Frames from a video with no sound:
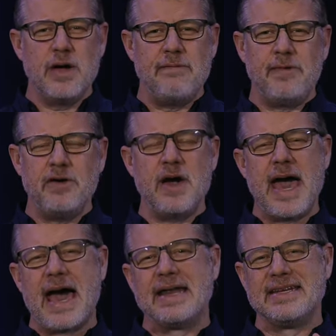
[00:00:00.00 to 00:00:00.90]
if you
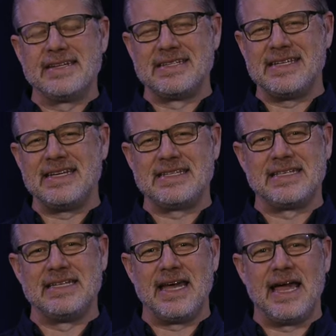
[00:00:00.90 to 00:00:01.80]
had a disease
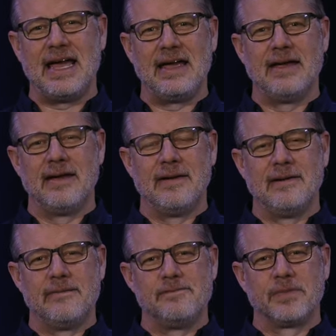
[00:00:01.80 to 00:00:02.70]
today,
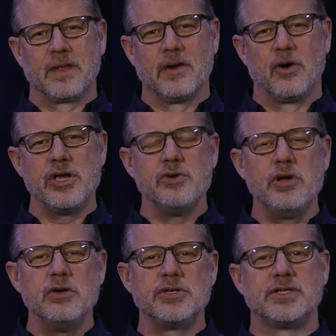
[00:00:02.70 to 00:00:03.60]
or you knew